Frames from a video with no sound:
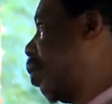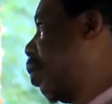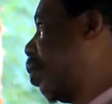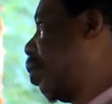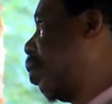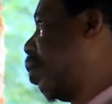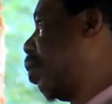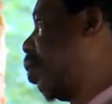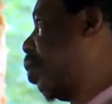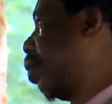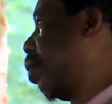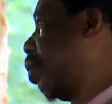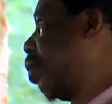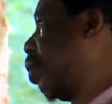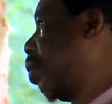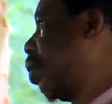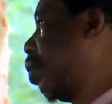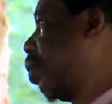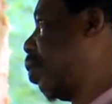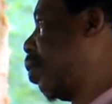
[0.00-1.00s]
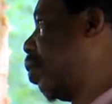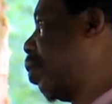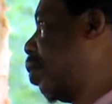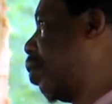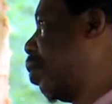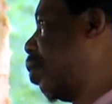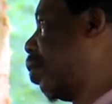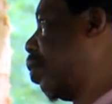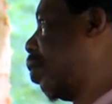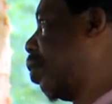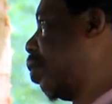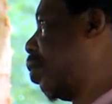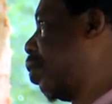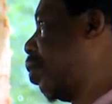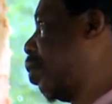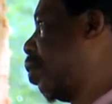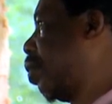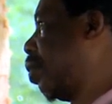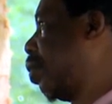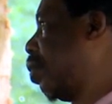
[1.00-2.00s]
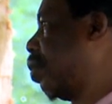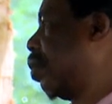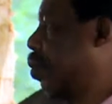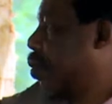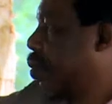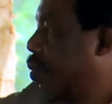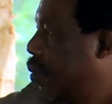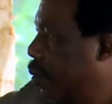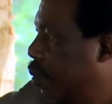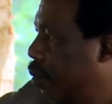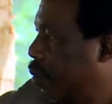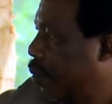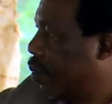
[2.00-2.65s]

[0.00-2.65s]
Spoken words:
Nobody speaks.